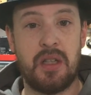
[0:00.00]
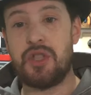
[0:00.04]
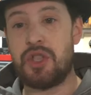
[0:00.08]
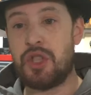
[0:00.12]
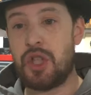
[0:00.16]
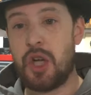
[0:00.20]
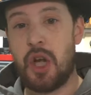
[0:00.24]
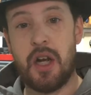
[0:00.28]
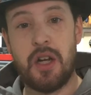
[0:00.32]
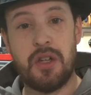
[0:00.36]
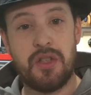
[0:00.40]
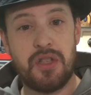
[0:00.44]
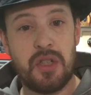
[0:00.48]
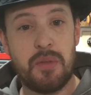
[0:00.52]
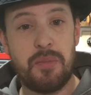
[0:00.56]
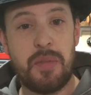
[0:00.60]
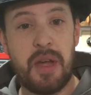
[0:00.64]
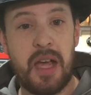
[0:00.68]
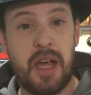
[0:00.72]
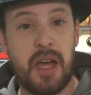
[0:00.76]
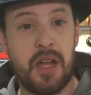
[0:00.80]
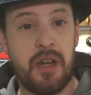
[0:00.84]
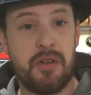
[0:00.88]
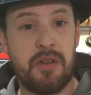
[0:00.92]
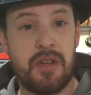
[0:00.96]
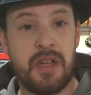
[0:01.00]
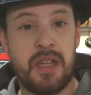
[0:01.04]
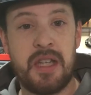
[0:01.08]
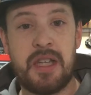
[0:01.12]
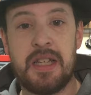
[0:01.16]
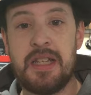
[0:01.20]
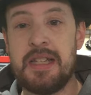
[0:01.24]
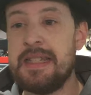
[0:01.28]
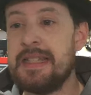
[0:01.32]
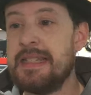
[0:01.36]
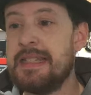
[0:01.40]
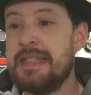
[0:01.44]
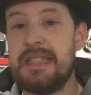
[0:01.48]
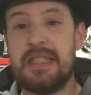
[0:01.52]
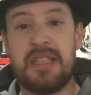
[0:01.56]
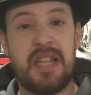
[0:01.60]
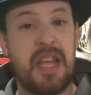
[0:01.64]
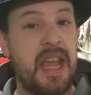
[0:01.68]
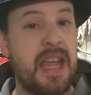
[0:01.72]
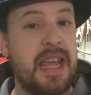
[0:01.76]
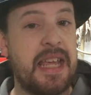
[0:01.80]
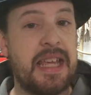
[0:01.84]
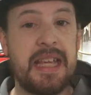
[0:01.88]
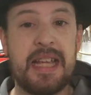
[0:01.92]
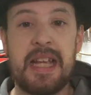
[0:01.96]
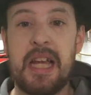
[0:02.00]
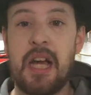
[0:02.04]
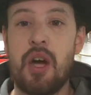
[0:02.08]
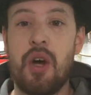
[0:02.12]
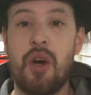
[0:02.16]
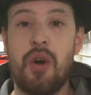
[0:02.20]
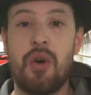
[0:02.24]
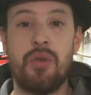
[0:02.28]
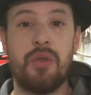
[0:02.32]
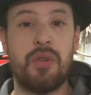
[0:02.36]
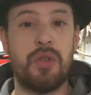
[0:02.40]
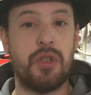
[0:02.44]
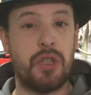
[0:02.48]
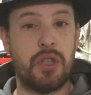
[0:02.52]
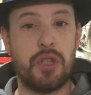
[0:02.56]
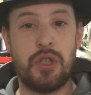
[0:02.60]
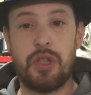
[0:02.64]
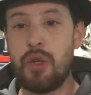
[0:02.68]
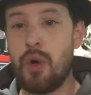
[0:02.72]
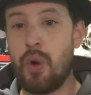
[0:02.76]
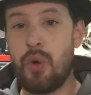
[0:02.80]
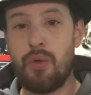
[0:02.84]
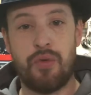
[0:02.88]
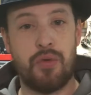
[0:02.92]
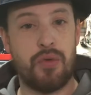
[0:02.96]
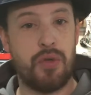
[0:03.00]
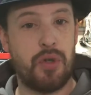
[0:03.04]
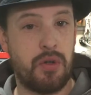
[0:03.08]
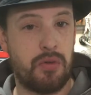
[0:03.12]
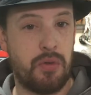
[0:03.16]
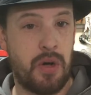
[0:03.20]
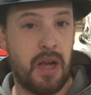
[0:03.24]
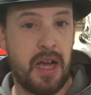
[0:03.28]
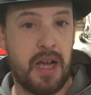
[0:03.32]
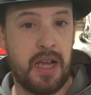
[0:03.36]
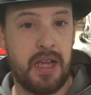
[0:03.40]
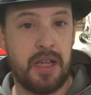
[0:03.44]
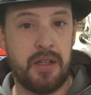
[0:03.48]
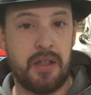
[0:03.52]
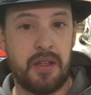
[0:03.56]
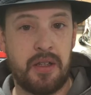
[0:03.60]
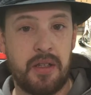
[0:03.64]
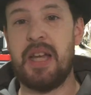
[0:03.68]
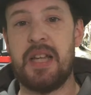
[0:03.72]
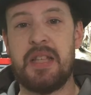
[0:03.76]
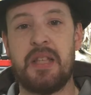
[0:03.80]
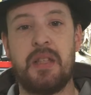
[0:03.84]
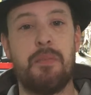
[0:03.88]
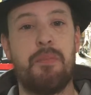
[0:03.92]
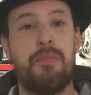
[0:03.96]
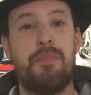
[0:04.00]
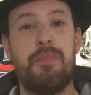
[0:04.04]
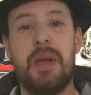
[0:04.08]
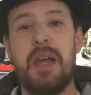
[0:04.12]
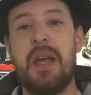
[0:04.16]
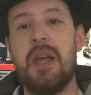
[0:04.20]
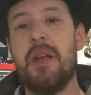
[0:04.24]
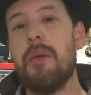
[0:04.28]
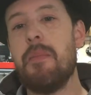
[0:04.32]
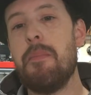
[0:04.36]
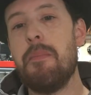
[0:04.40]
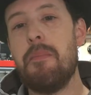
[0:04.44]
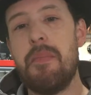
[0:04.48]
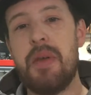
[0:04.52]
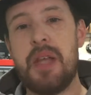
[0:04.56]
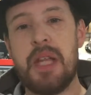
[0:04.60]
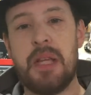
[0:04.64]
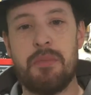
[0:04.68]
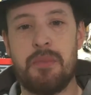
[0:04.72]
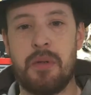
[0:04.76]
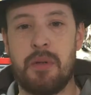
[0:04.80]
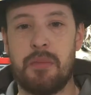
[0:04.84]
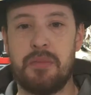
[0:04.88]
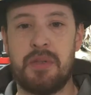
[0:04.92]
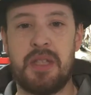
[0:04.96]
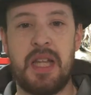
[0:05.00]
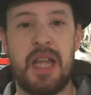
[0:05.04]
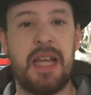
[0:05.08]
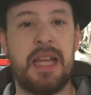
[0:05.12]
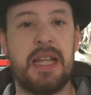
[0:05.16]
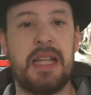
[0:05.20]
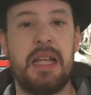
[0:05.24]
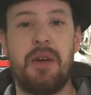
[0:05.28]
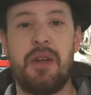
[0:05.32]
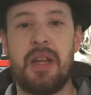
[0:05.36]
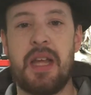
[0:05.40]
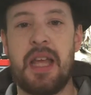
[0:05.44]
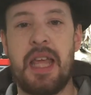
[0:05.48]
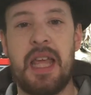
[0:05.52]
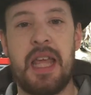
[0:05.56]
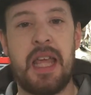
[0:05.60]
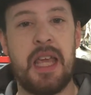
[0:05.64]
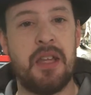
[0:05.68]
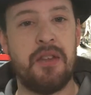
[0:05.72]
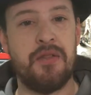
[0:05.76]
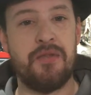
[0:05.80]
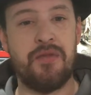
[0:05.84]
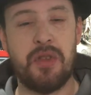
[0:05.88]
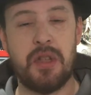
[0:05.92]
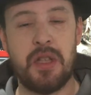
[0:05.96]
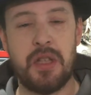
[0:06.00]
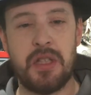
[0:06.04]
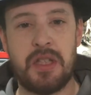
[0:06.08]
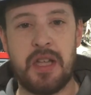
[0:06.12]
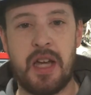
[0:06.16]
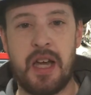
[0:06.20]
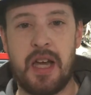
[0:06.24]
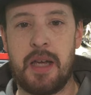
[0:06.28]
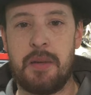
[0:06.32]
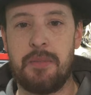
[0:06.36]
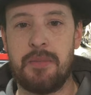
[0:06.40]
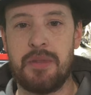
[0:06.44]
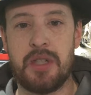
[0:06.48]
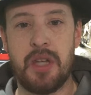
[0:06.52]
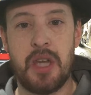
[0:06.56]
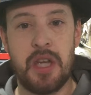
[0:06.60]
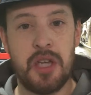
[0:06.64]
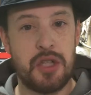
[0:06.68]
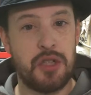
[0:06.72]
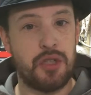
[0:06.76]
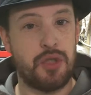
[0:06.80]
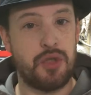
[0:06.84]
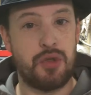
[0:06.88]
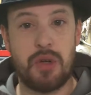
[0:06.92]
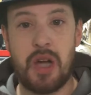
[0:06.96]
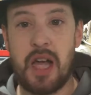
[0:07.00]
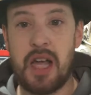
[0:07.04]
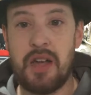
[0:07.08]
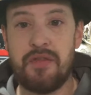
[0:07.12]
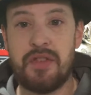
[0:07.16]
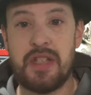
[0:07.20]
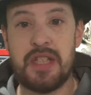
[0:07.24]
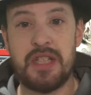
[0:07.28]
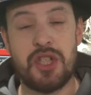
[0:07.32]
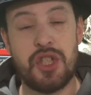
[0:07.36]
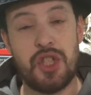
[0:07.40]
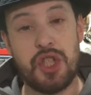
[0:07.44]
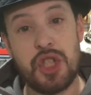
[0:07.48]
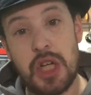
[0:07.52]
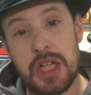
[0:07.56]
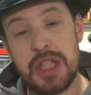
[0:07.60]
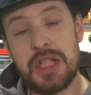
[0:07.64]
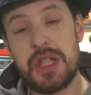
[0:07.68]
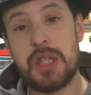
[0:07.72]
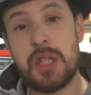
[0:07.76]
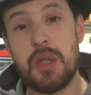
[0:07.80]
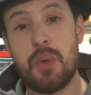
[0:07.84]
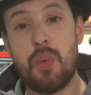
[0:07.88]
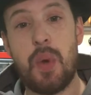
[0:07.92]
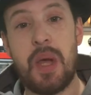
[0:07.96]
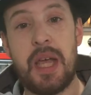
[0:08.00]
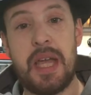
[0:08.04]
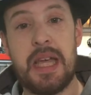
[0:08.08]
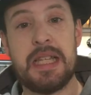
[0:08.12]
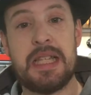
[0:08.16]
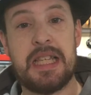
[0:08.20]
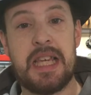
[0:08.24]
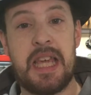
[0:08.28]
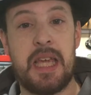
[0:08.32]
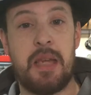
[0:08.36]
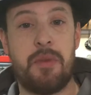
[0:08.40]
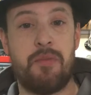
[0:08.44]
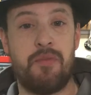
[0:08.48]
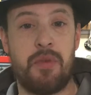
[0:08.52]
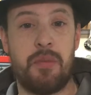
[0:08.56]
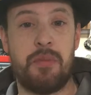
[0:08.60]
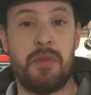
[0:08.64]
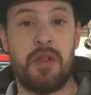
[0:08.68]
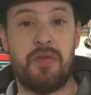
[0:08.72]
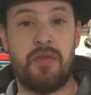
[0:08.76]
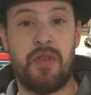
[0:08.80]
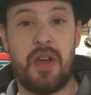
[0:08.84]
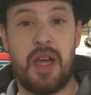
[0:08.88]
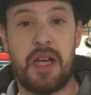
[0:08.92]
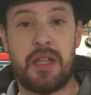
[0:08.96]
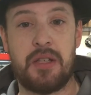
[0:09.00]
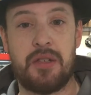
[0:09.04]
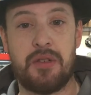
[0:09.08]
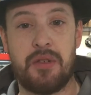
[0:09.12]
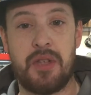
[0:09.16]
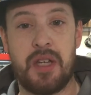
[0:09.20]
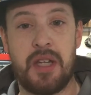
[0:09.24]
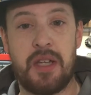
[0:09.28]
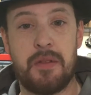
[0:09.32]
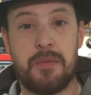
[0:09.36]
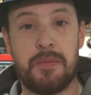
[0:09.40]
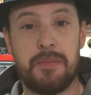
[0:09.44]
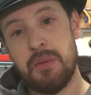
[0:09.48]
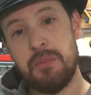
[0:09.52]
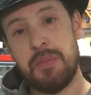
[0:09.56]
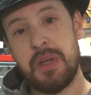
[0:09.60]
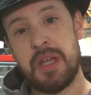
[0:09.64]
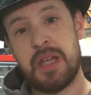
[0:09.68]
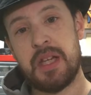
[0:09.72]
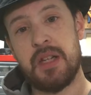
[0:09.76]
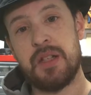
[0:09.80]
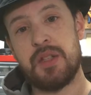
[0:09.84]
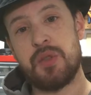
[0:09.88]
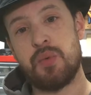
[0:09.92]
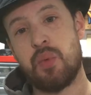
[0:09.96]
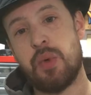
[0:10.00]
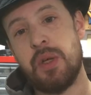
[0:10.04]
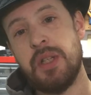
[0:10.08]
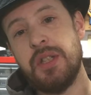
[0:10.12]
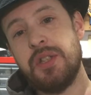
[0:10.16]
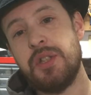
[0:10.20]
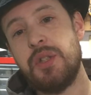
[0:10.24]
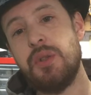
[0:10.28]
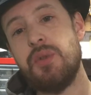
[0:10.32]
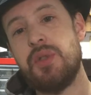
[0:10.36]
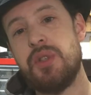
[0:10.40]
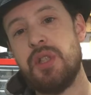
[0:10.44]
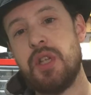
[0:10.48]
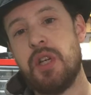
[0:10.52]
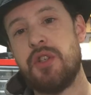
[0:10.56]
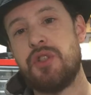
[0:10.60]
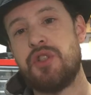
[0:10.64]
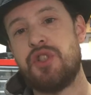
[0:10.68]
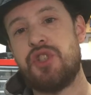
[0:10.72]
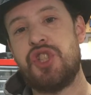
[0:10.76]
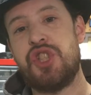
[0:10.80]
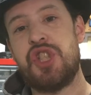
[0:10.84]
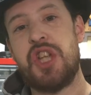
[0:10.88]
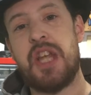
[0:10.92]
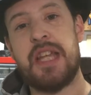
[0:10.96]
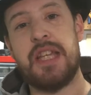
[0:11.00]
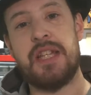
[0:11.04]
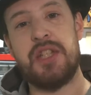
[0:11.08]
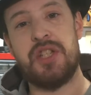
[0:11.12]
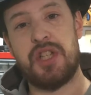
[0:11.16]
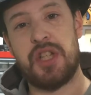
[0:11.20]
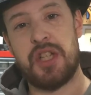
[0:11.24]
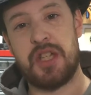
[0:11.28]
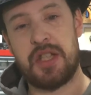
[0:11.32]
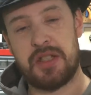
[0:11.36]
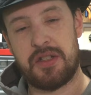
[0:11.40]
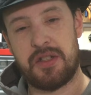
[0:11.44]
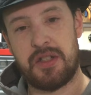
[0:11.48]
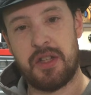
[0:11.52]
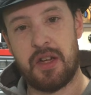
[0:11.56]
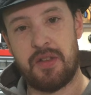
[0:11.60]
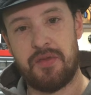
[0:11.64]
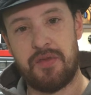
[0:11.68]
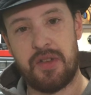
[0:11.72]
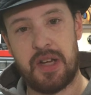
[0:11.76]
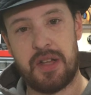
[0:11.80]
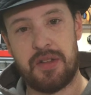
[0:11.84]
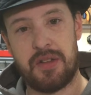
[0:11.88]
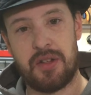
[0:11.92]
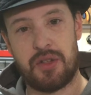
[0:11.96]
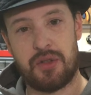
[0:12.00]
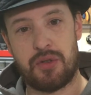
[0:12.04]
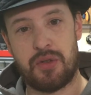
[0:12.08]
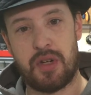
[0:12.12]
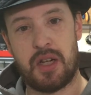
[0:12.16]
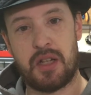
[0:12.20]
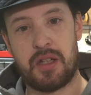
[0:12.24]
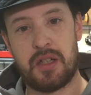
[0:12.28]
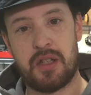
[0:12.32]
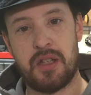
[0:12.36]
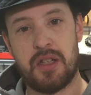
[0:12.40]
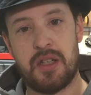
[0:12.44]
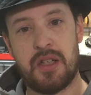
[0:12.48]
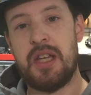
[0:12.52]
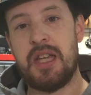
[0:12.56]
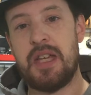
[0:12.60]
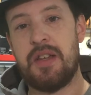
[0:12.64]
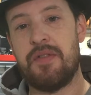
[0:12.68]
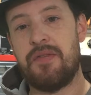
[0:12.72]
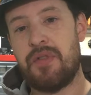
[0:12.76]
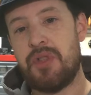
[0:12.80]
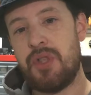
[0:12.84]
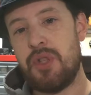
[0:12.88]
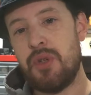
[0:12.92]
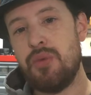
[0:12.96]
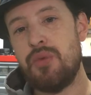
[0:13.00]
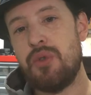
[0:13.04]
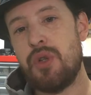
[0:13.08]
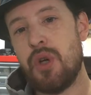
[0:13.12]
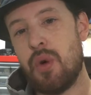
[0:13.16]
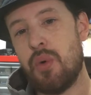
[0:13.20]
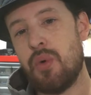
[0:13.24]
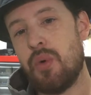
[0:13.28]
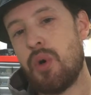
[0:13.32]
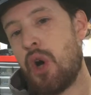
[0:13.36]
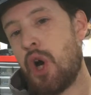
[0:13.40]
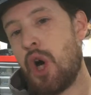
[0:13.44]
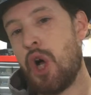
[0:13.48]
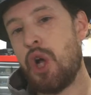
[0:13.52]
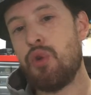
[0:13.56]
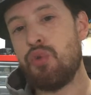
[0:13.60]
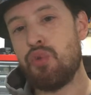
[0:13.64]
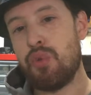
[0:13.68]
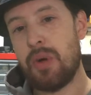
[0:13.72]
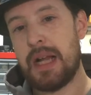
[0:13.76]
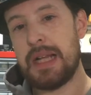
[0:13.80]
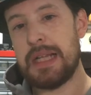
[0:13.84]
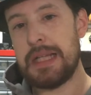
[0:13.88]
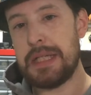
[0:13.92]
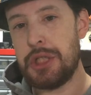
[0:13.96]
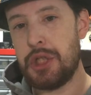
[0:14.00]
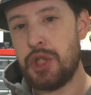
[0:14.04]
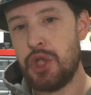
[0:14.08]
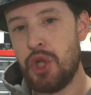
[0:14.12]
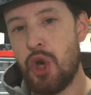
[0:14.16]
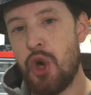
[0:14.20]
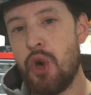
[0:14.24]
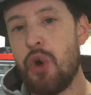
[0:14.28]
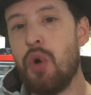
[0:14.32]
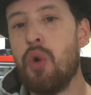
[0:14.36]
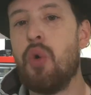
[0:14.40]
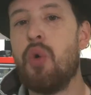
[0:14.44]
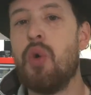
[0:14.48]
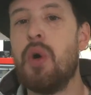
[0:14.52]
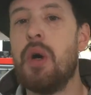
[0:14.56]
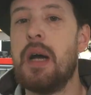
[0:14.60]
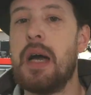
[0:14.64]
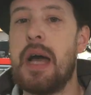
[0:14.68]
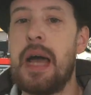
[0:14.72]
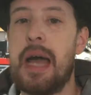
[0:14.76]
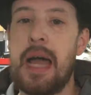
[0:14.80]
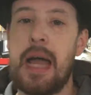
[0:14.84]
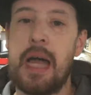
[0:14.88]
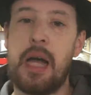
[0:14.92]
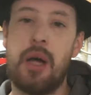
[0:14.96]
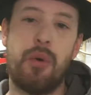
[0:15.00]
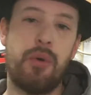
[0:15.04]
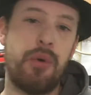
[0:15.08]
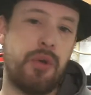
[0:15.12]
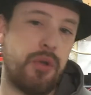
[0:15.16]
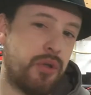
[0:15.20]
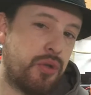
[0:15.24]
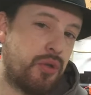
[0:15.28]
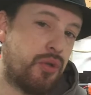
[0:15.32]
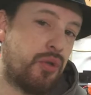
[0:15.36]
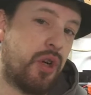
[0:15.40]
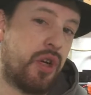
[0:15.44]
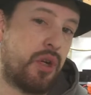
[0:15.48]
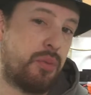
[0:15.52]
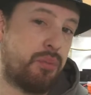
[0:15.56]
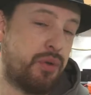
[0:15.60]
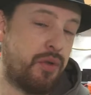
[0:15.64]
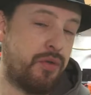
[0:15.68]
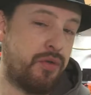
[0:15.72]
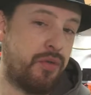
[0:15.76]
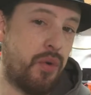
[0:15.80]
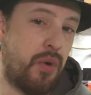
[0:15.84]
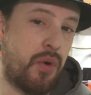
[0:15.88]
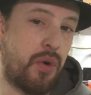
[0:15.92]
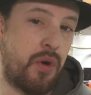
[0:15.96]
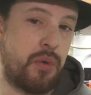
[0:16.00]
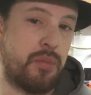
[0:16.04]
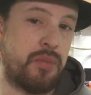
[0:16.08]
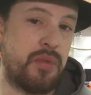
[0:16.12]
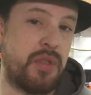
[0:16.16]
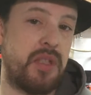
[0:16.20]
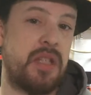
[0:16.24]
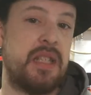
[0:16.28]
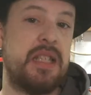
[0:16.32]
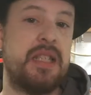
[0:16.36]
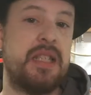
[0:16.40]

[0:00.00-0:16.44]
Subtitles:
Charge the battery, take it out, go for a ride. At the bare minimum, take it out a handful of times, driving it just the way it came from the factory. Because once you start changing stuff on the truck, if you don't already know how your truck performs